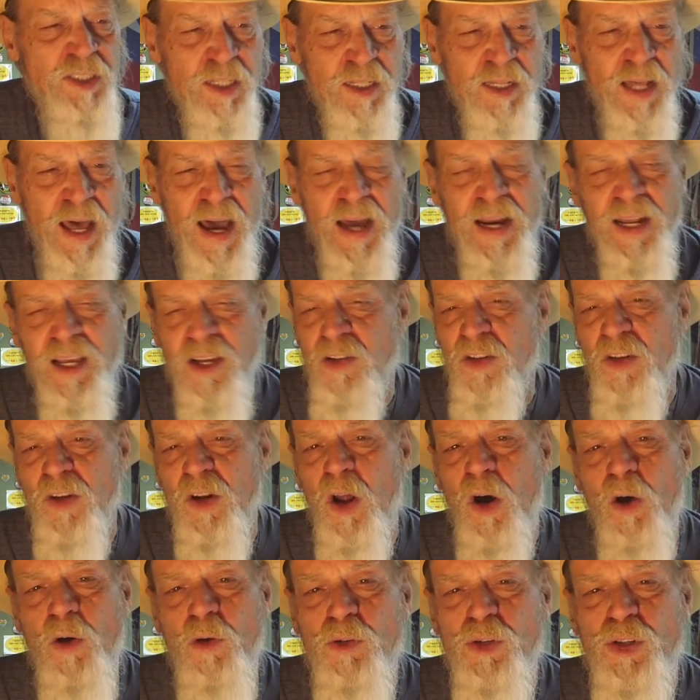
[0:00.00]
to that is
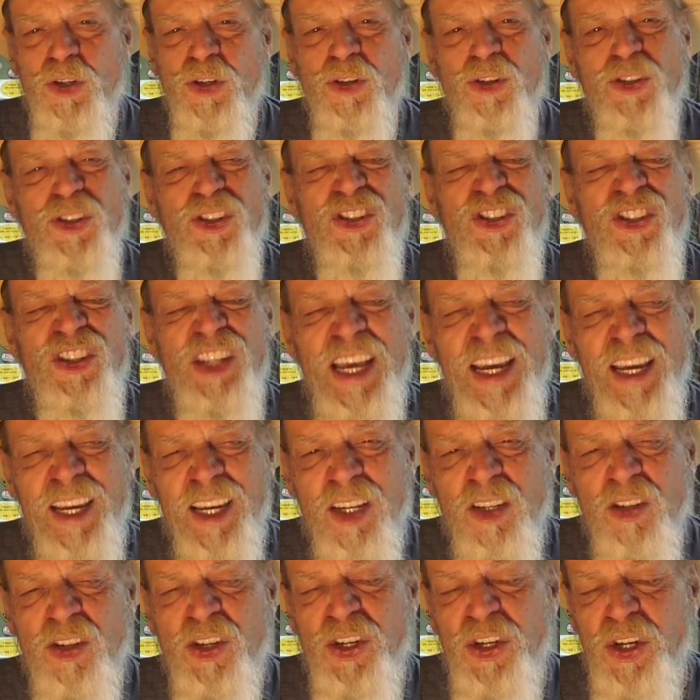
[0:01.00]
close your
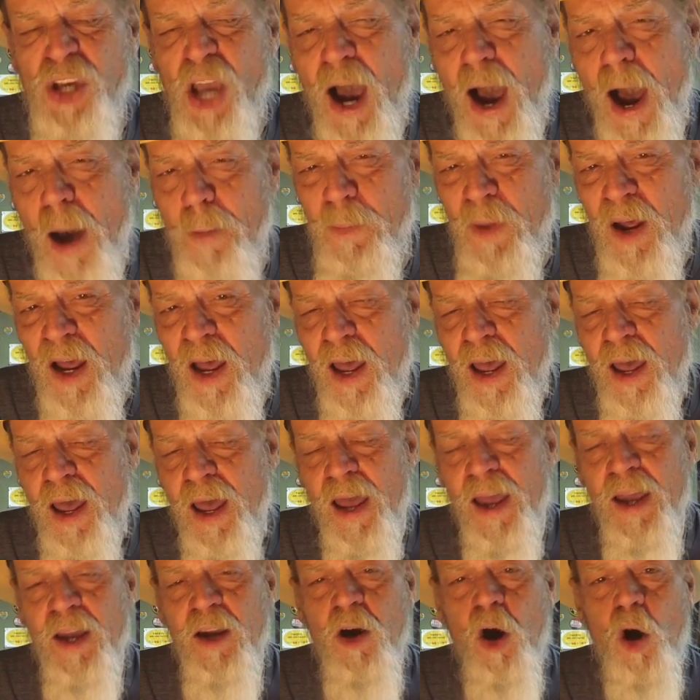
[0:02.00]
stinking shop
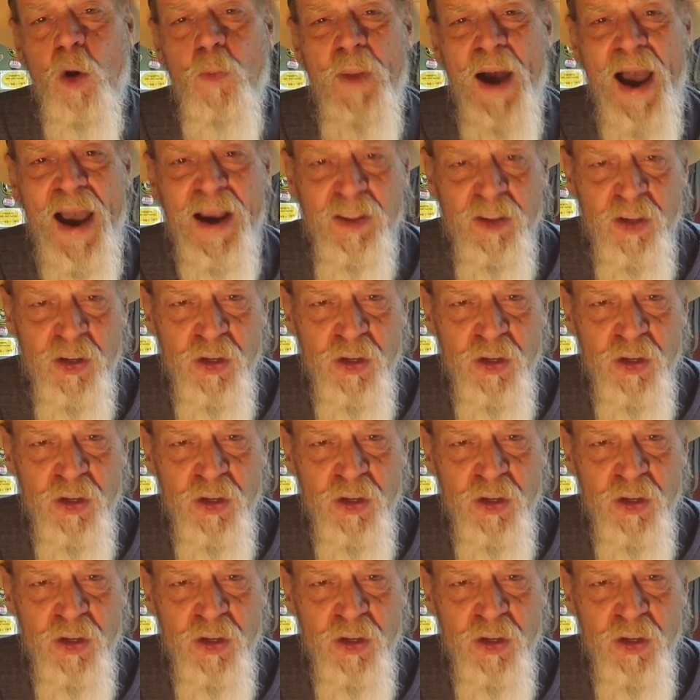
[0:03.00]
and go back